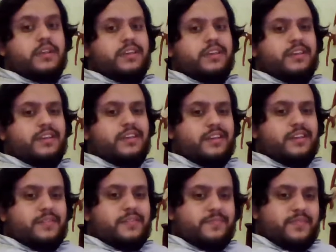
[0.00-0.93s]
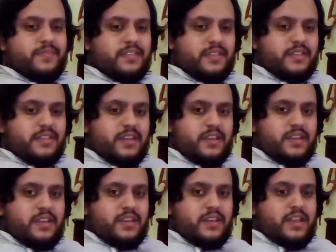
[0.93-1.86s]
yeah.
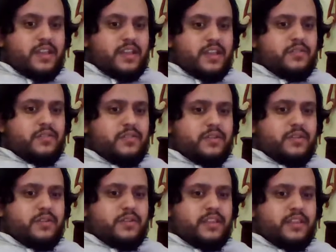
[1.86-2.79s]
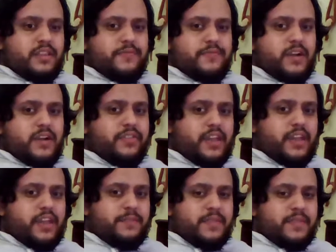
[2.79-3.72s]
You know, funny
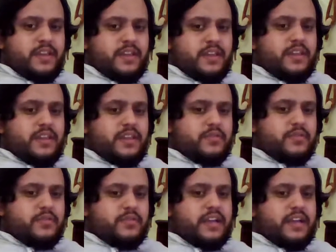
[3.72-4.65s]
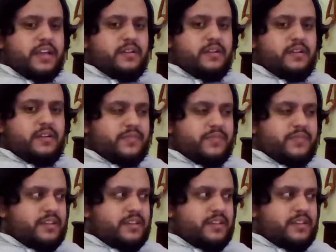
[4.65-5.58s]
thing, there was um
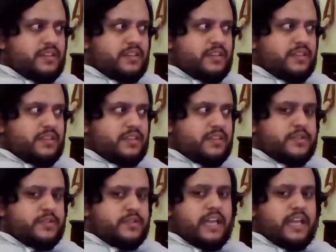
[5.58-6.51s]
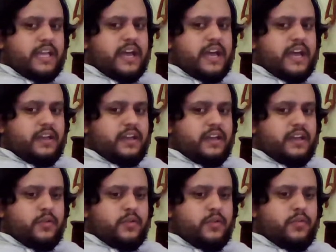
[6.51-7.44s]
there was a guy
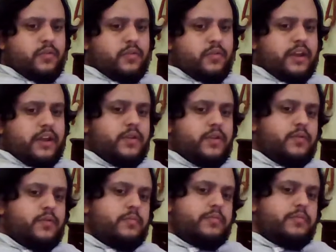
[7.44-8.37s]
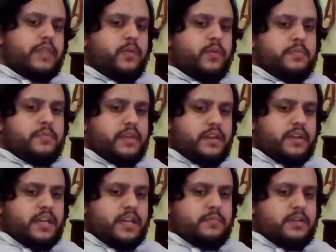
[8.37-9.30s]
who I knew that went by the
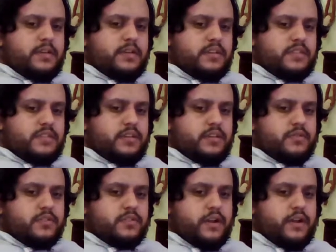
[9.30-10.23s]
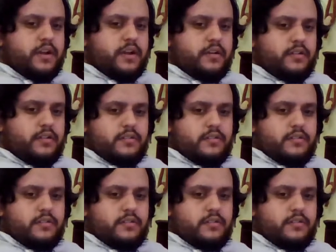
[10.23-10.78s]
name Zero Strider.